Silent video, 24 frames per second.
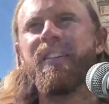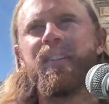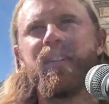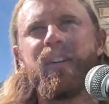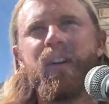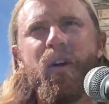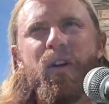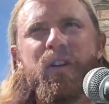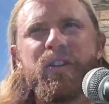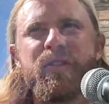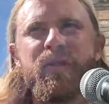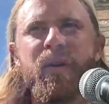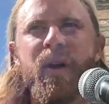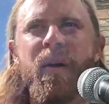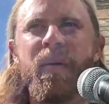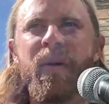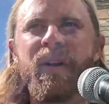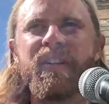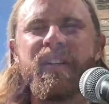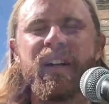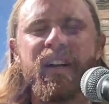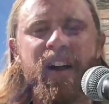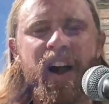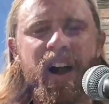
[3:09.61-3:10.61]
Of course, so I went
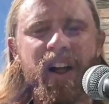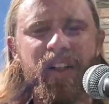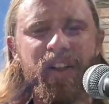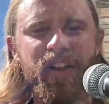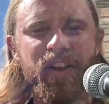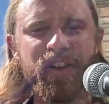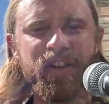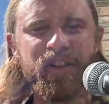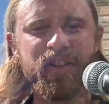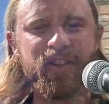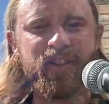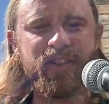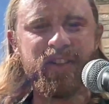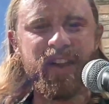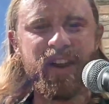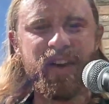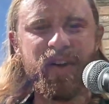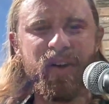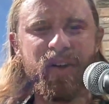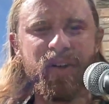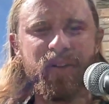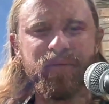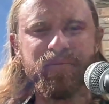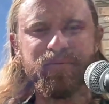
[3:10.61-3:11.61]
to college, that
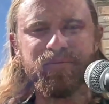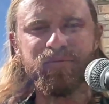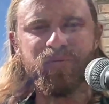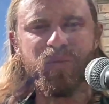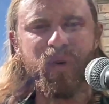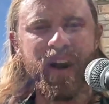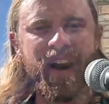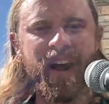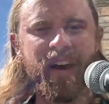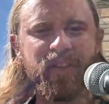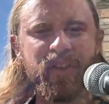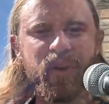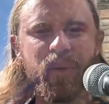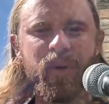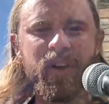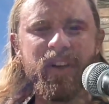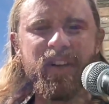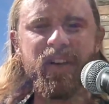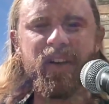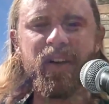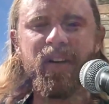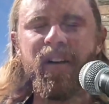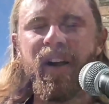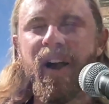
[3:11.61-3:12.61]
all went out the
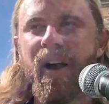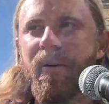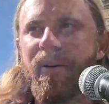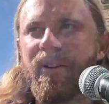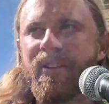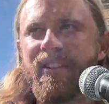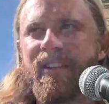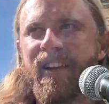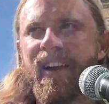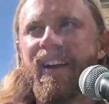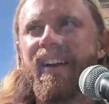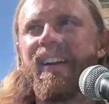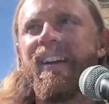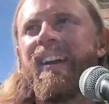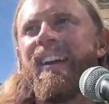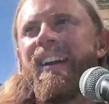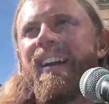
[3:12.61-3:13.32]
window, I would say,